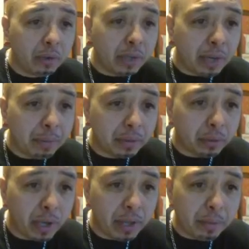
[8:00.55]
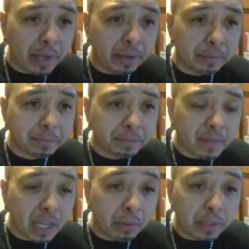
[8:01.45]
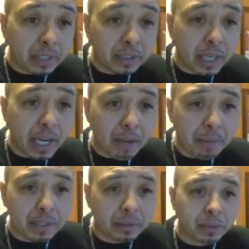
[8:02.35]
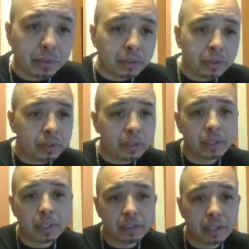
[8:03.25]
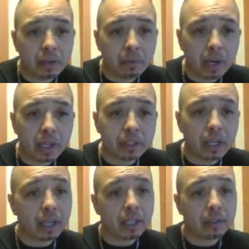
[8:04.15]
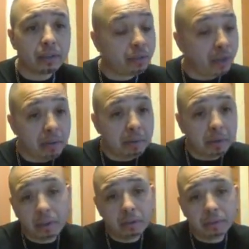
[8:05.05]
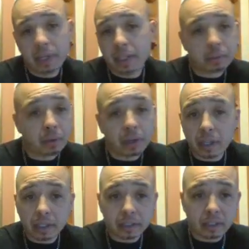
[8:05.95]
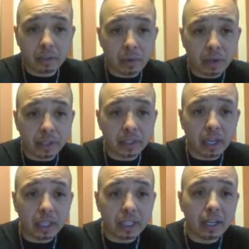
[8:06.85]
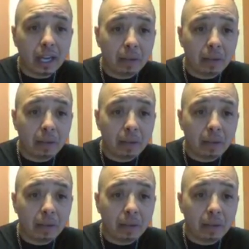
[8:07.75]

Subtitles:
enabled the weather band. And what that's going to happen is when you're using this as a standard walkie-talkie, phenomenal. Hey, it's working like a standard walkie-talkie.